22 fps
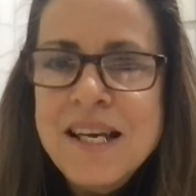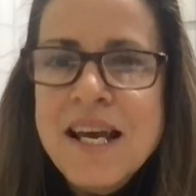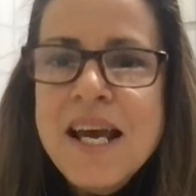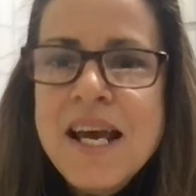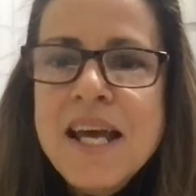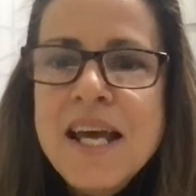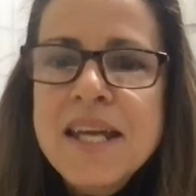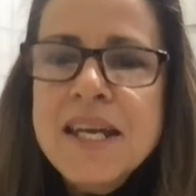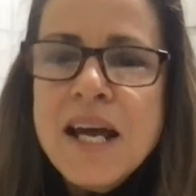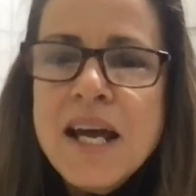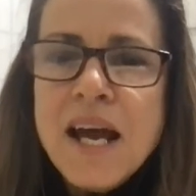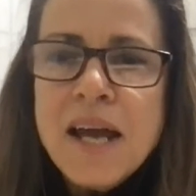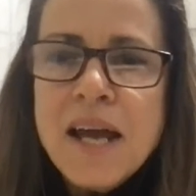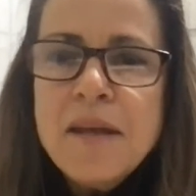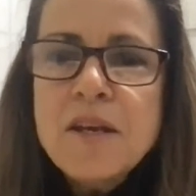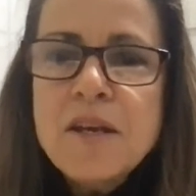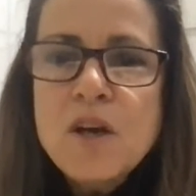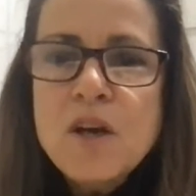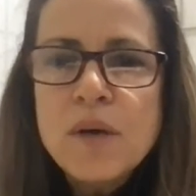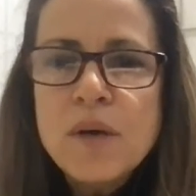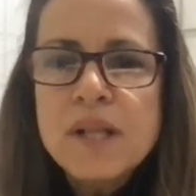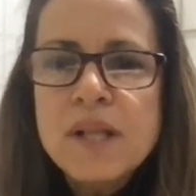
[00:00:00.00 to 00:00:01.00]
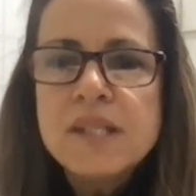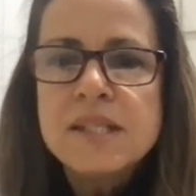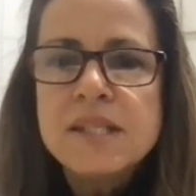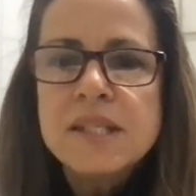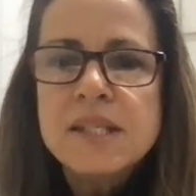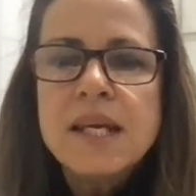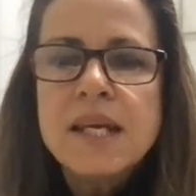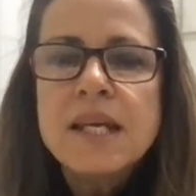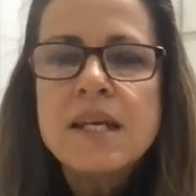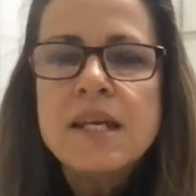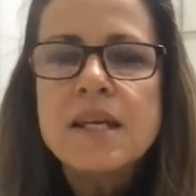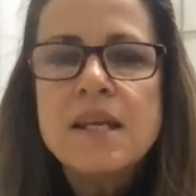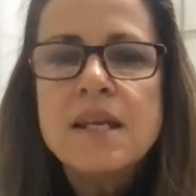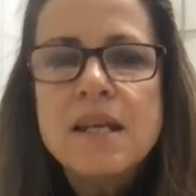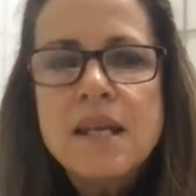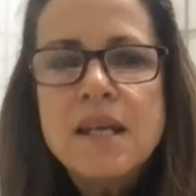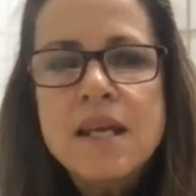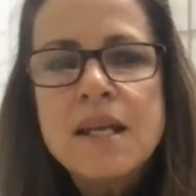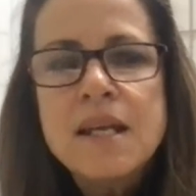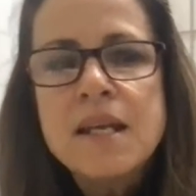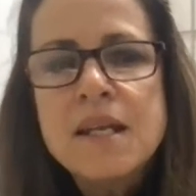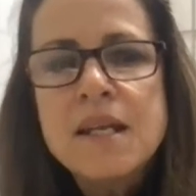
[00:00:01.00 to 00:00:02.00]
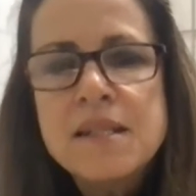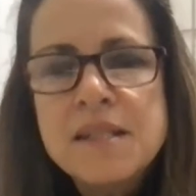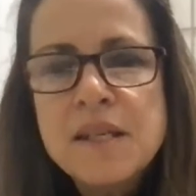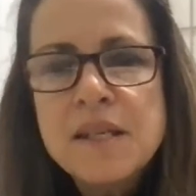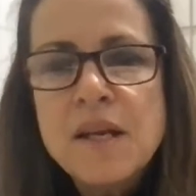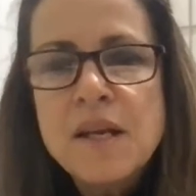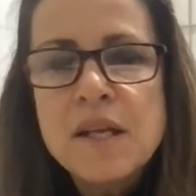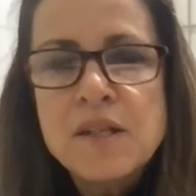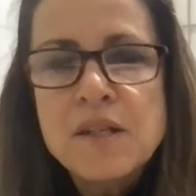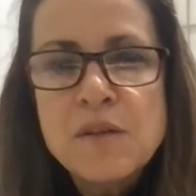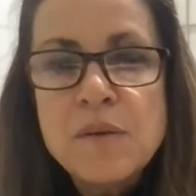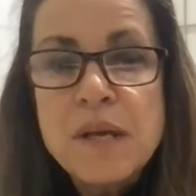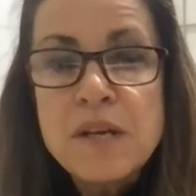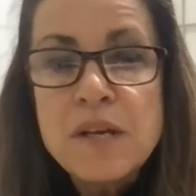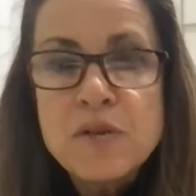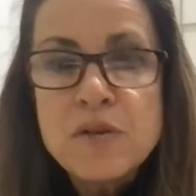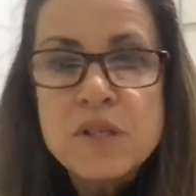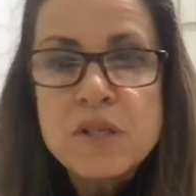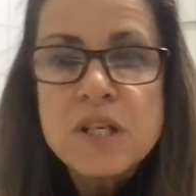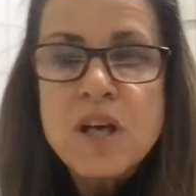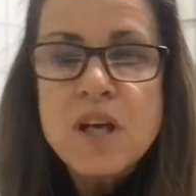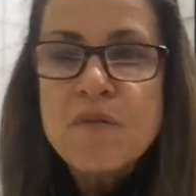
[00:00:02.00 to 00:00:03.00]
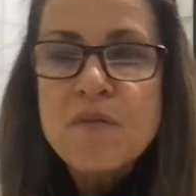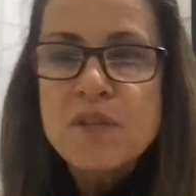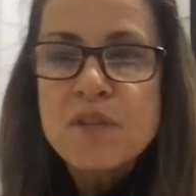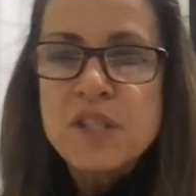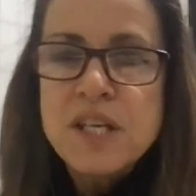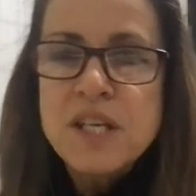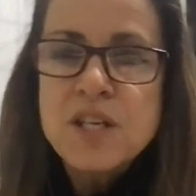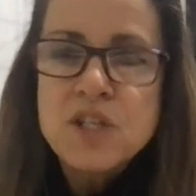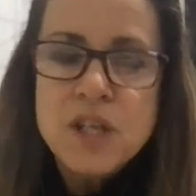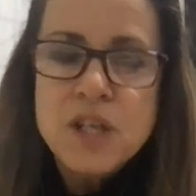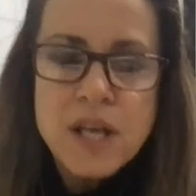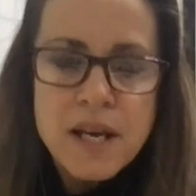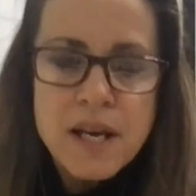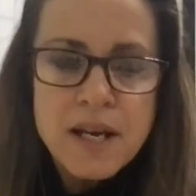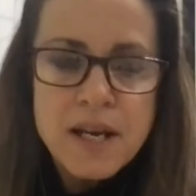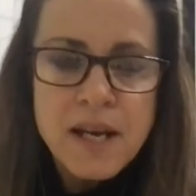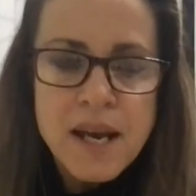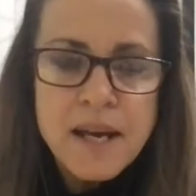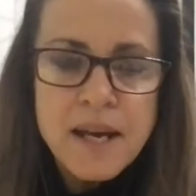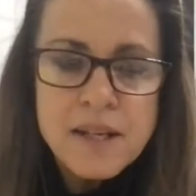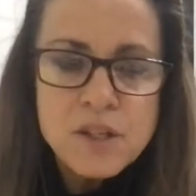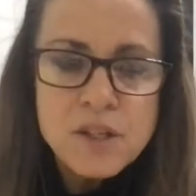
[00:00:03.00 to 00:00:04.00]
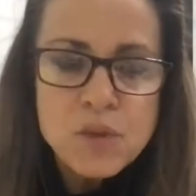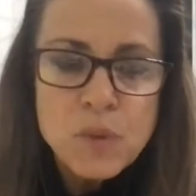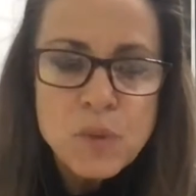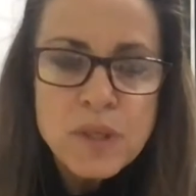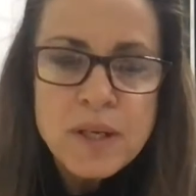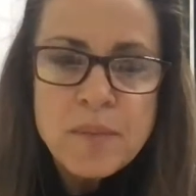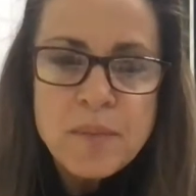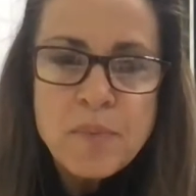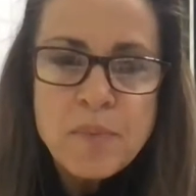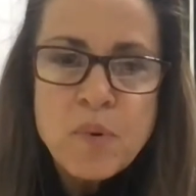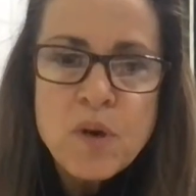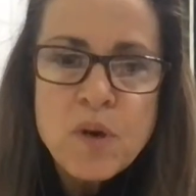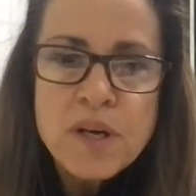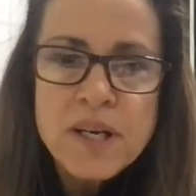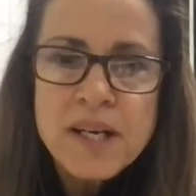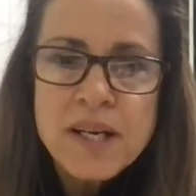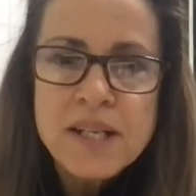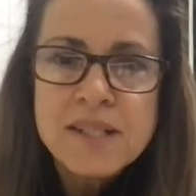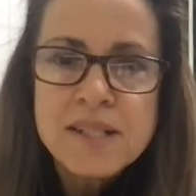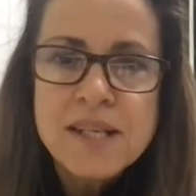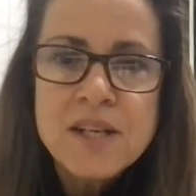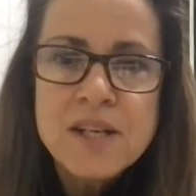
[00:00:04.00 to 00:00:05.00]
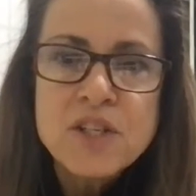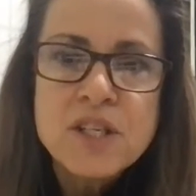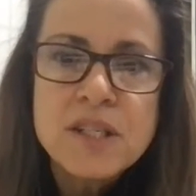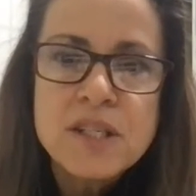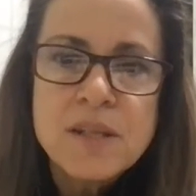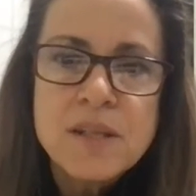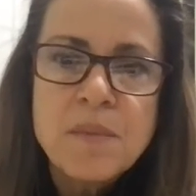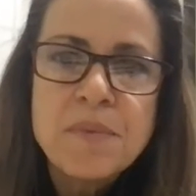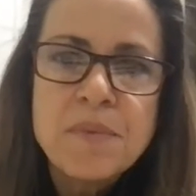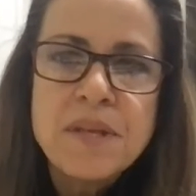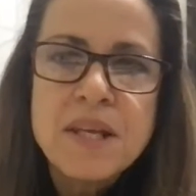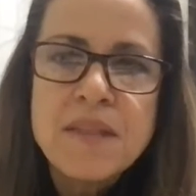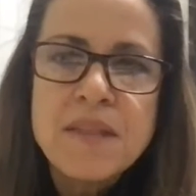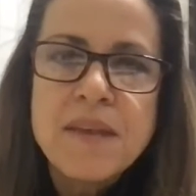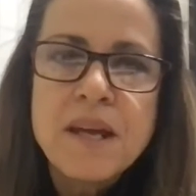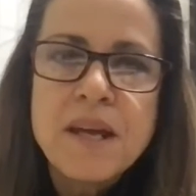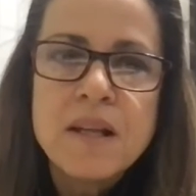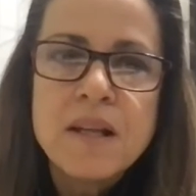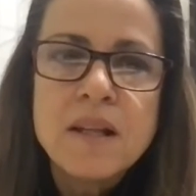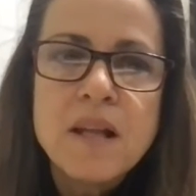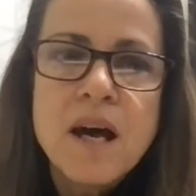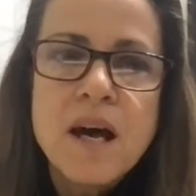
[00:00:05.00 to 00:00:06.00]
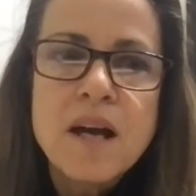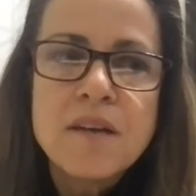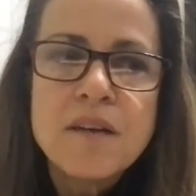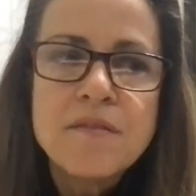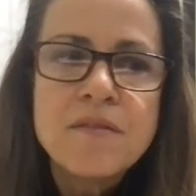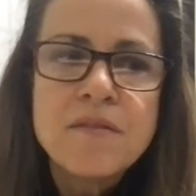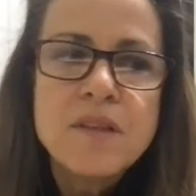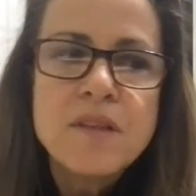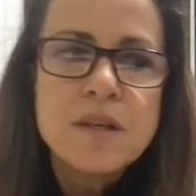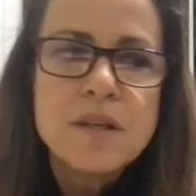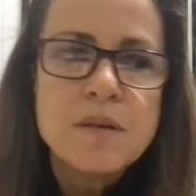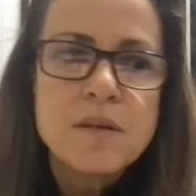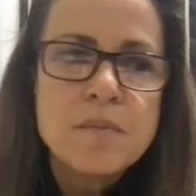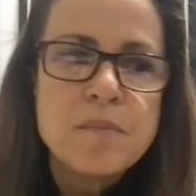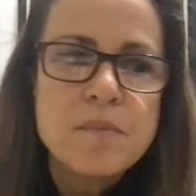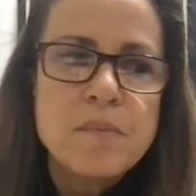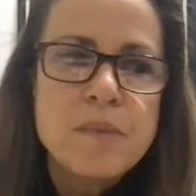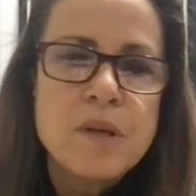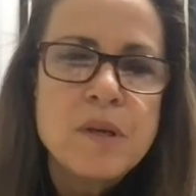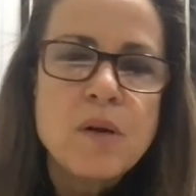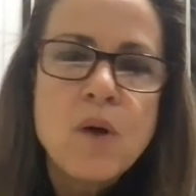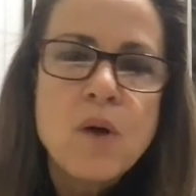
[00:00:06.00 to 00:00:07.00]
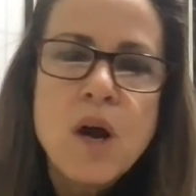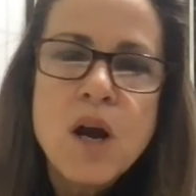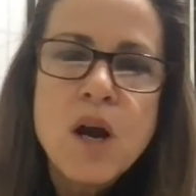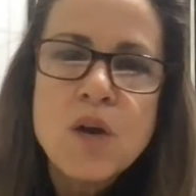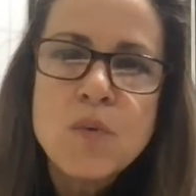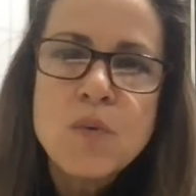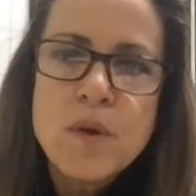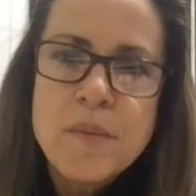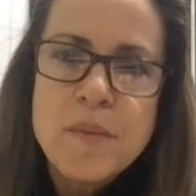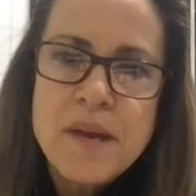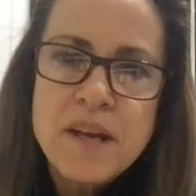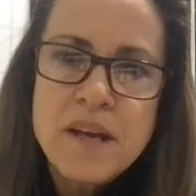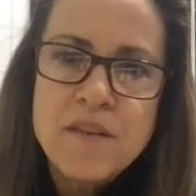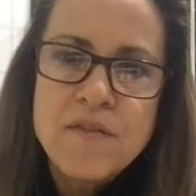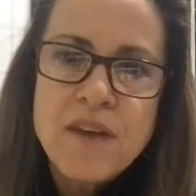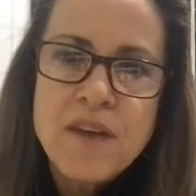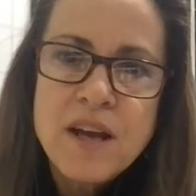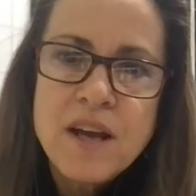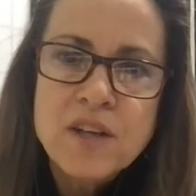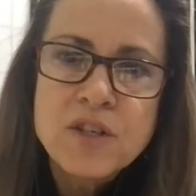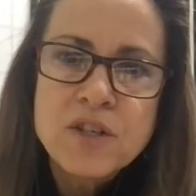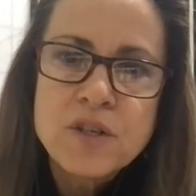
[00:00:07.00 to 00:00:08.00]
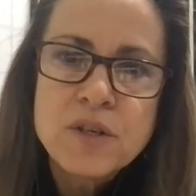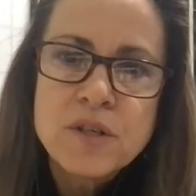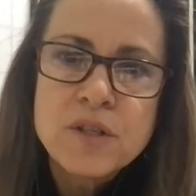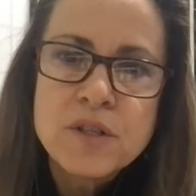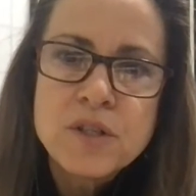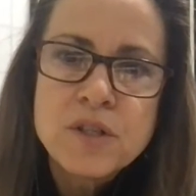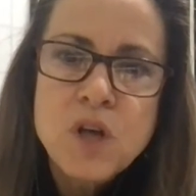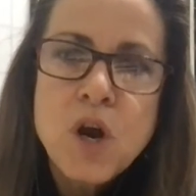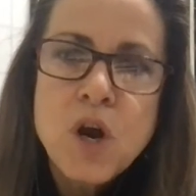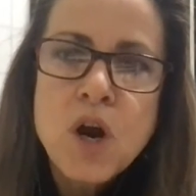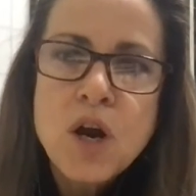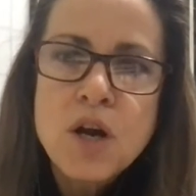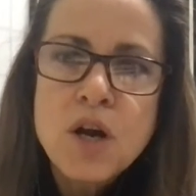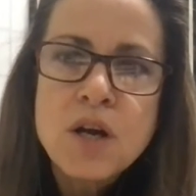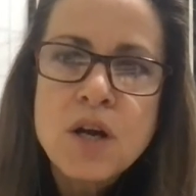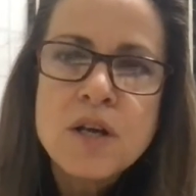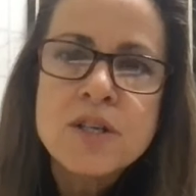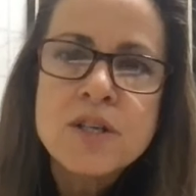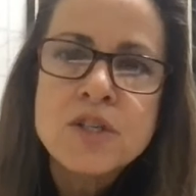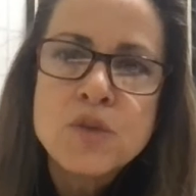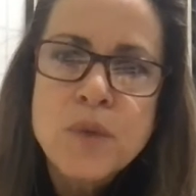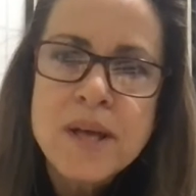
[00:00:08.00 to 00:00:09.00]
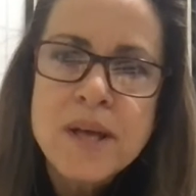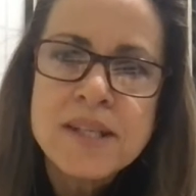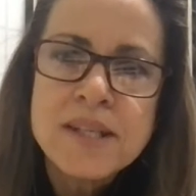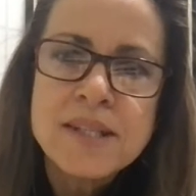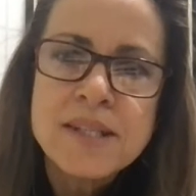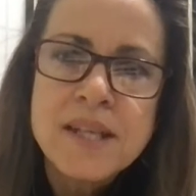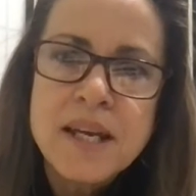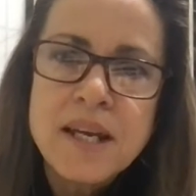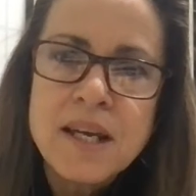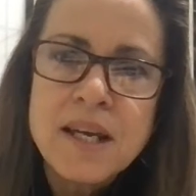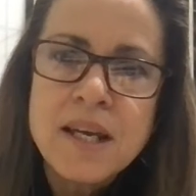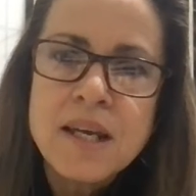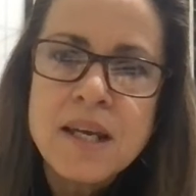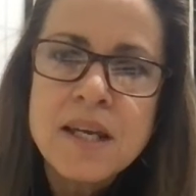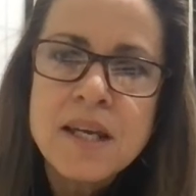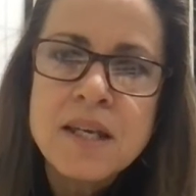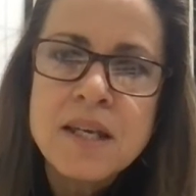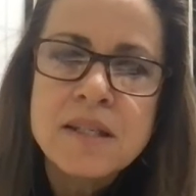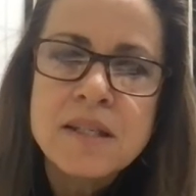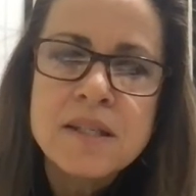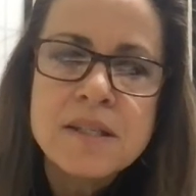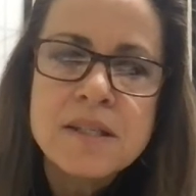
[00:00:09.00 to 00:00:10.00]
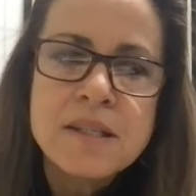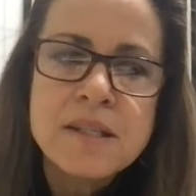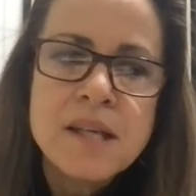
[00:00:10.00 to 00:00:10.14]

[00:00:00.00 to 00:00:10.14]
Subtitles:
Yeah, it's an interesting conversation, and it's really important. It's actually something that a lot of the hardware manufacturers are addressing is